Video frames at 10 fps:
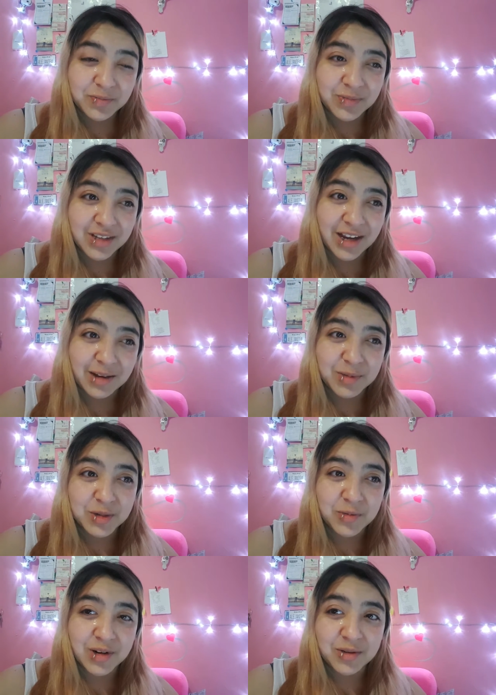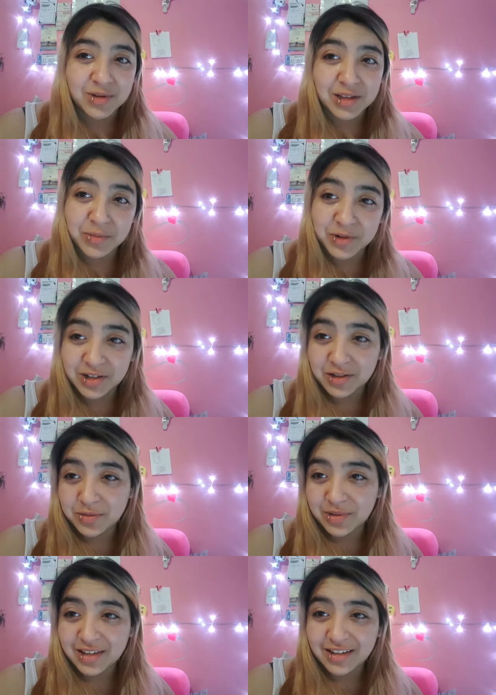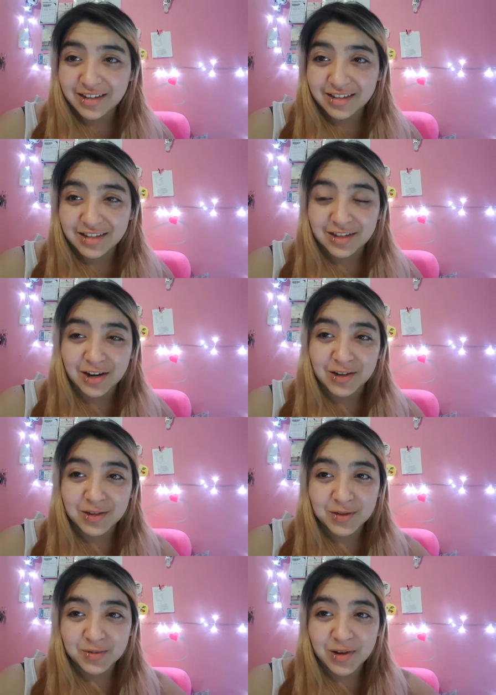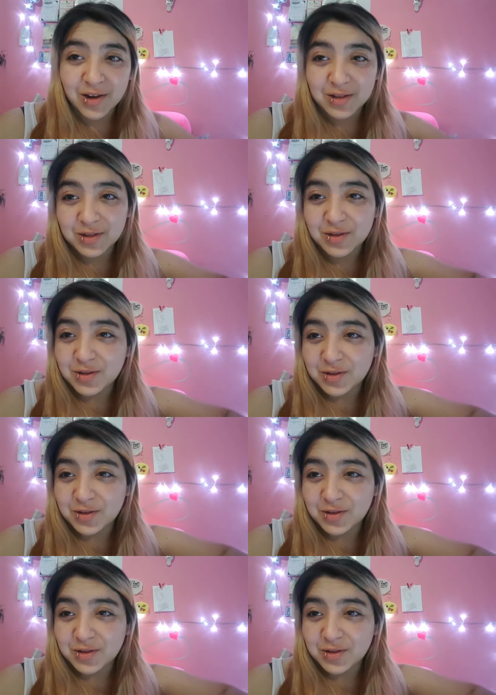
became someone really important to me just because